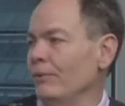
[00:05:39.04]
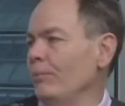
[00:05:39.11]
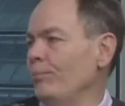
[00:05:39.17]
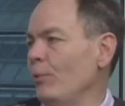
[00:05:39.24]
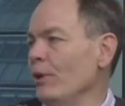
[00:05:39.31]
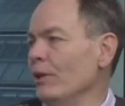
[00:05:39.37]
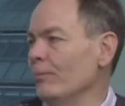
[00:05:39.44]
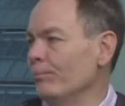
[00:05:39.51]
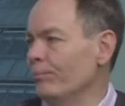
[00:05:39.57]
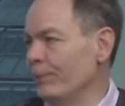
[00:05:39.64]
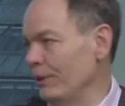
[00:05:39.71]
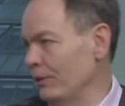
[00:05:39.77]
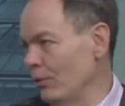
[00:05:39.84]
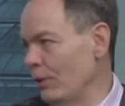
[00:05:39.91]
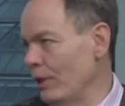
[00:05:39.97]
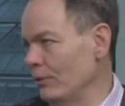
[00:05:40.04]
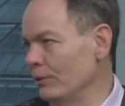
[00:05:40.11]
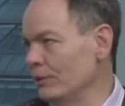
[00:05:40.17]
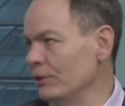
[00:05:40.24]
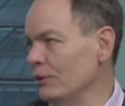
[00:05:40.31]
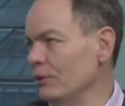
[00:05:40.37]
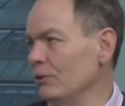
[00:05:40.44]
the point of Bitcoin
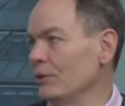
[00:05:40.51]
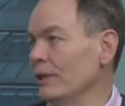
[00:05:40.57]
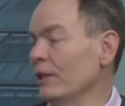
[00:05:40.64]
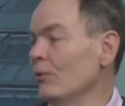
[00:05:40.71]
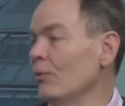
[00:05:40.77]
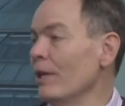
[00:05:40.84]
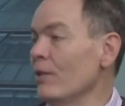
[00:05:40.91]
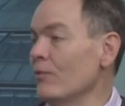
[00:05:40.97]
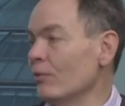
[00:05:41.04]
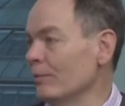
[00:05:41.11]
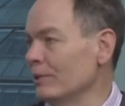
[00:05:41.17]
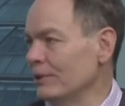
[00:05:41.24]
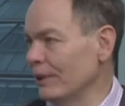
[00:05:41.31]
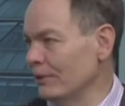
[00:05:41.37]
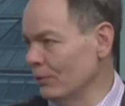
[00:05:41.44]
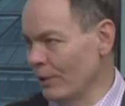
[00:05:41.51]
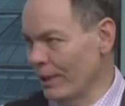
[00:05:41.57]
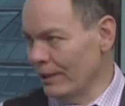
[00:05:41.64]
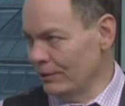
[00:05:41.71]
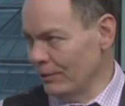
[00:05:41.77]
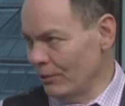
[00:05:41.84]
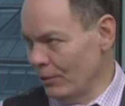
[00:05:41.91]
was, to get away from a
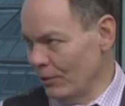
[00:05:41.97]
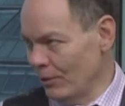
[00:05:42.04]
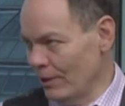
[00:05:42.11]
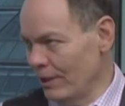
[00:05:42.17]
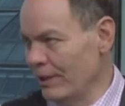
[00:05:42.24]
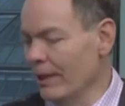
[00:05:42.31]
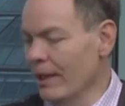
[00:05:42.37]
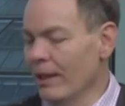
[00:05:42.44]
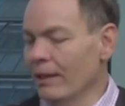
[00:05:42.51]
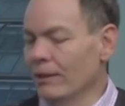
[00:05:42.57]
centralized authority.